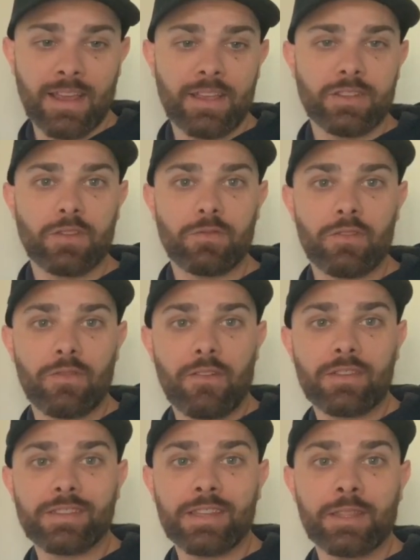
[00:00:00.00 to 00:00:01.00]
So if you've ever
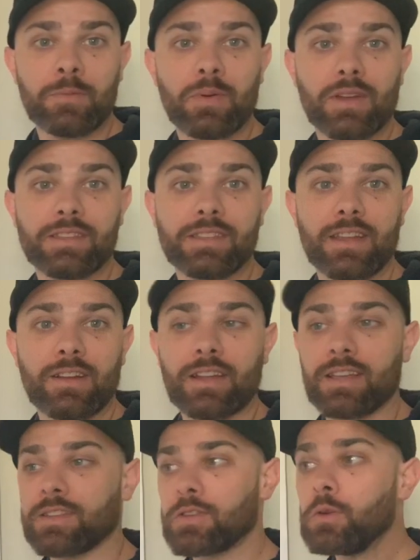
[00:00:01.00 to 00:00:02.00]
seen the book
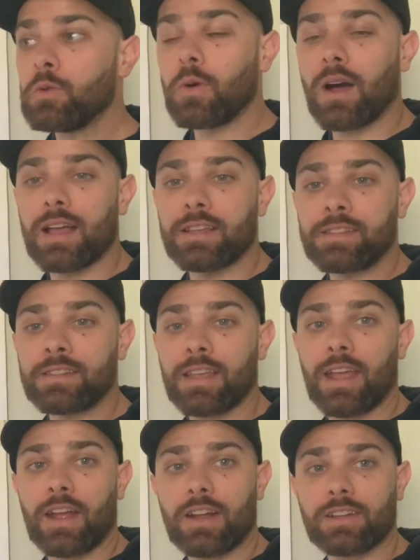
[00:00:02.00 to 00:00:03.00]
series Who Was
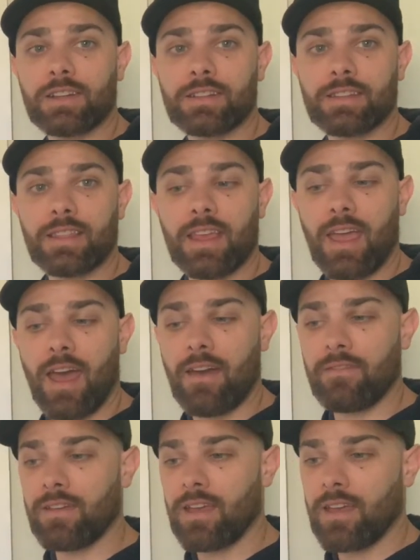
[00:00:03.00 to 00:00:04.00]
characters that they
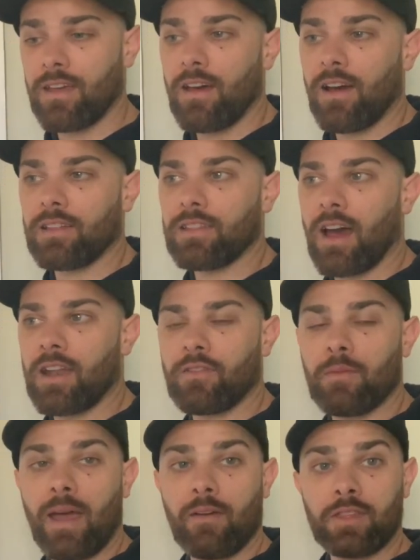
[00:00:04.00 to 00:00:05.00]
have, a lot of
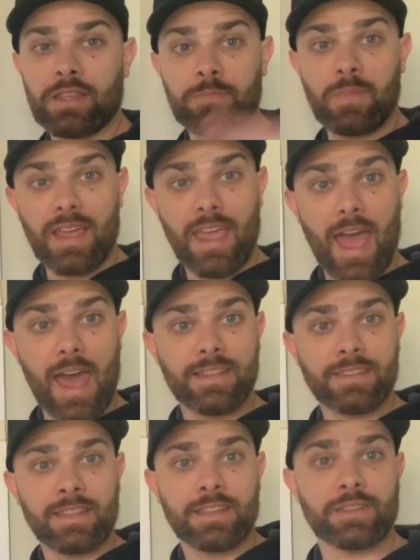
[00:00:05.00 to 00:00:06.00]
them have these big heads
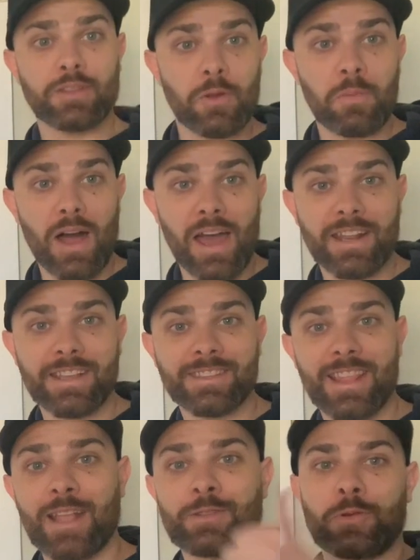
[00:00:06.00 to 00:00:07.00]
and these little bodies.
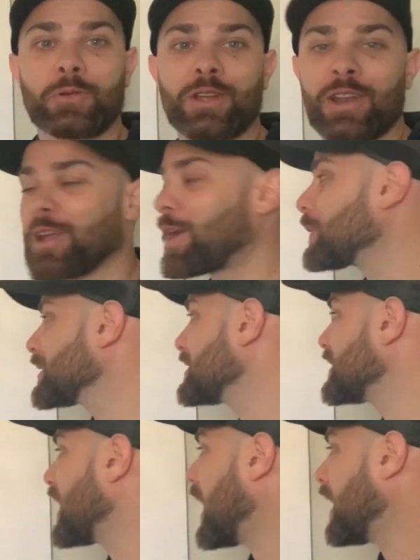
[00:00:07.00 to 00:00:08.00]
That's what we're gonna go with
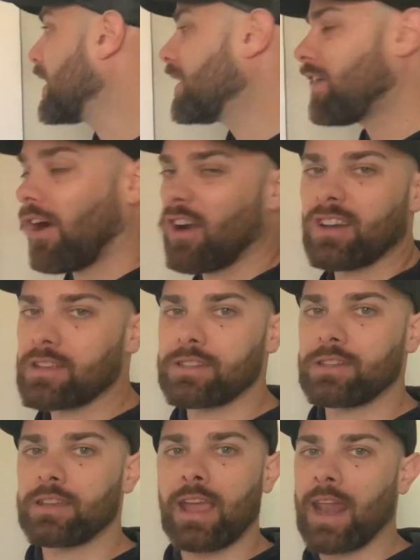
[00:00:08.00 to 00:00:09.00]
today. Artists,
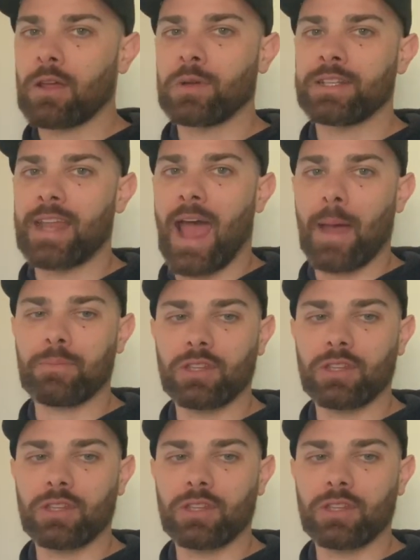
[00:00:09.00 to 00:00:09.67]
you gotta adapt.